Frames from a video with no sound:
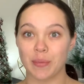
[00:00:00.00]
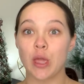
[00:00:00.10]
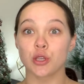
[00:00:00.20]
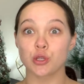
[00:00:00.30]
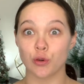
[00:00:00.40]

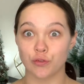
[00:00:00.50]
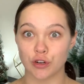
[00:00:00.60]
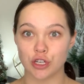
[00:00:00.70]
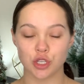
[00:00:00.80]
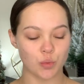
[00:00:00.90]
So
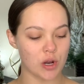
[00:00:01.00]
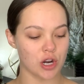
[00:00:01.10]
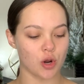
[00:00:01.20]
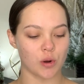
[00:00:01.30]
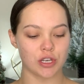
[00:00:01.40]
first, we are
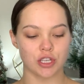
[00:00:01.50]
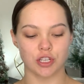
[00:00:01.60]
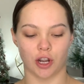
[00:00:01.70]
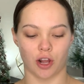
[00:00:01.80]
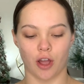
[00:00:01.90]
going to
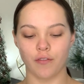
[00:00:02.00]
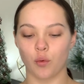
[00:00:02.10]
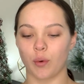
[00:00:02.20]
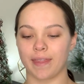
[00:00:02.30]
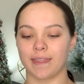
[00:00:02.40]
start off
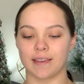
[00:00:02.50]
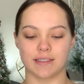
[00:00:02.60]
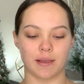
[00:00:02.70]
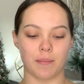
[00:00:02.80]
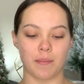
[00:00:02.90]
with
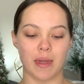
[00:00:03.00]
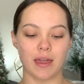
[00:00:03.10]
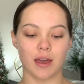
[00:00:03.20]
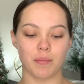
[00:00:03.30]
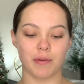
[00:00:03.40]
this
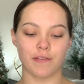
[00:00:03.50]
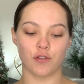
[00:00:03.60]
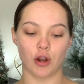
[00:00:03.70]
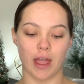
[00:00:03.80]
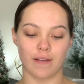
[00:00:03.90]
Makeup
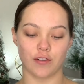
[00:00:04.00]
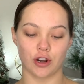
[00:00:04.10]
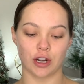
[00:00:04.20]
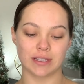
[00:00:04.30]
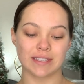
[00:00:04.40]

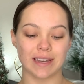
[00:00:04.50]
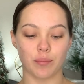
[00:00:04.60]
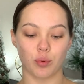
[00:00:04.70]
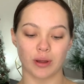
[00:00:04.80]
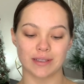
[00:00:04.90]
Forever
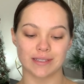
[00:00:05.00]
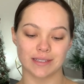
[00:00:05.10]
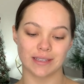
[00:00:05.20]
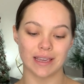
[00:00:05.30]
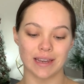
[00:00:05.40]
Step 1
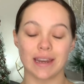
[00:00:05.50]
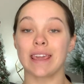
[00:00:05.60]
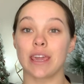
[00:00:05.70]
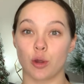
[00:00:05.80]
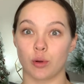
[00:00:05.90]
Skin
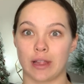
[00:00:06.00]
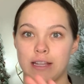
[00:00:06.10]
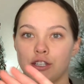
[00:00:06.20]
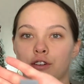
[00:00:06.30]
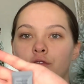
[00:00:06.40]

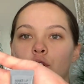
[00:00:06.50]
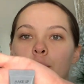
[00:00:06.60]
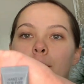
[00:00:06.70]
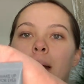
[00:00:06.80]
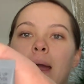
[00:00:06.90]
Equalizer for
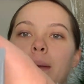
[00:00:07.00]
my